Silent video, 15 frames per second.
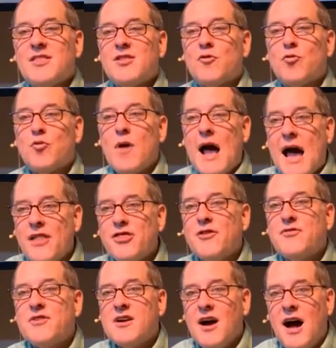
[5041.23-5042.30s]
that the
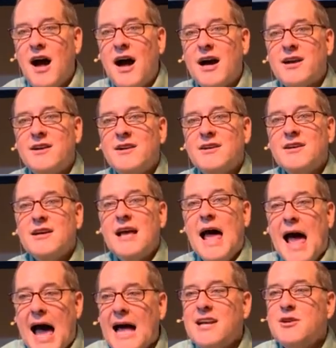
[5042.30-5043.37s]
wrath of God
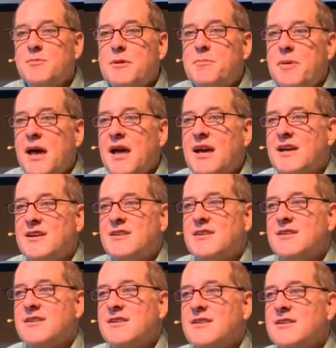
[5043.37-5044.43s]
had to be
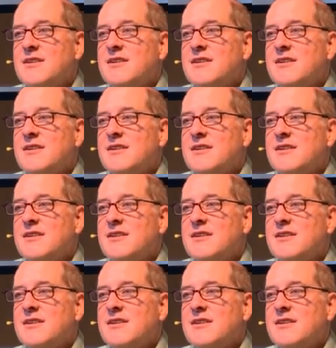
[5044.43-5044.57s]
paid,